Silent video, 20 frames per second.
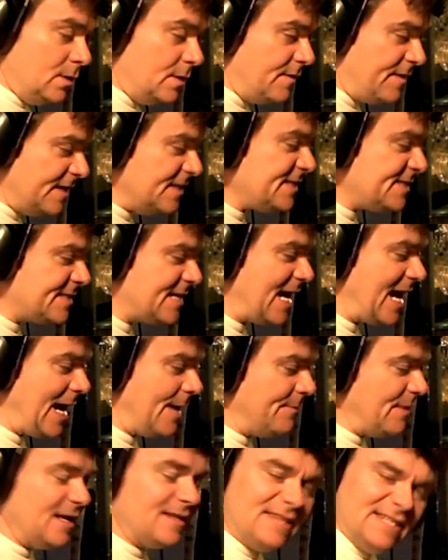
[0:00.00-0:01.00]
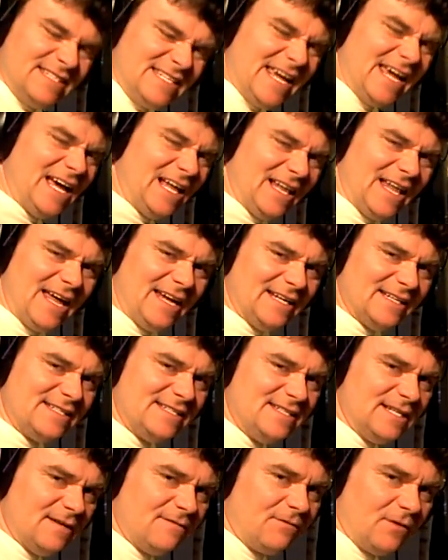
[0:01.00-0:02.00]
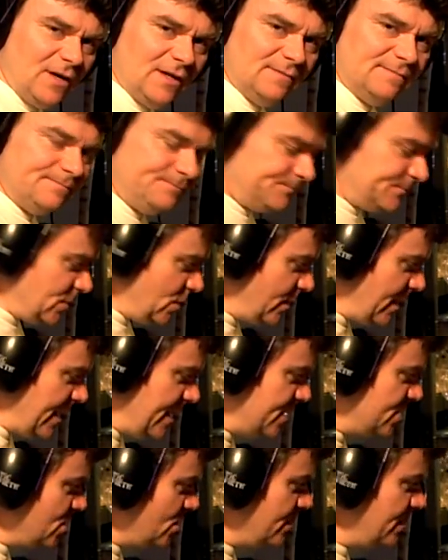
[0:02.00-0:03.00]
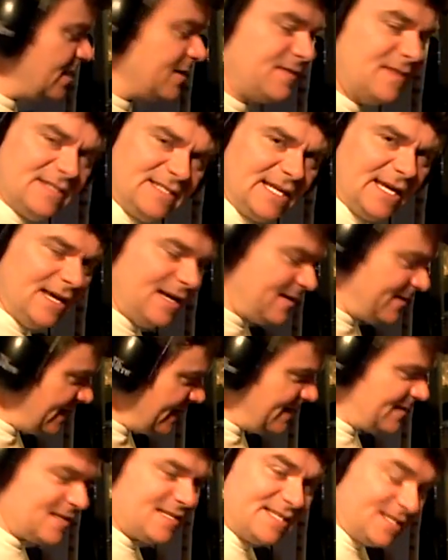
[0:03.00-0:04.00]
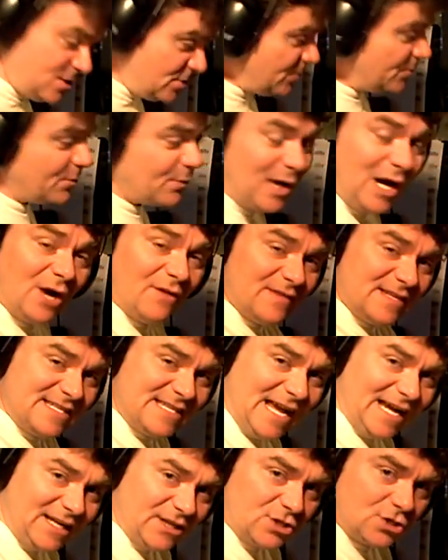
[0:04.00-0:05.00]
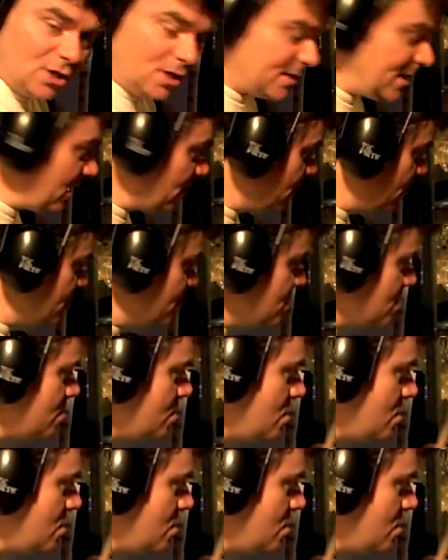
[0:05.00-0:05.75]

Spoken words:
this time at the tail end it's different. Okay, so at here we are on the second chunk. Now it goes.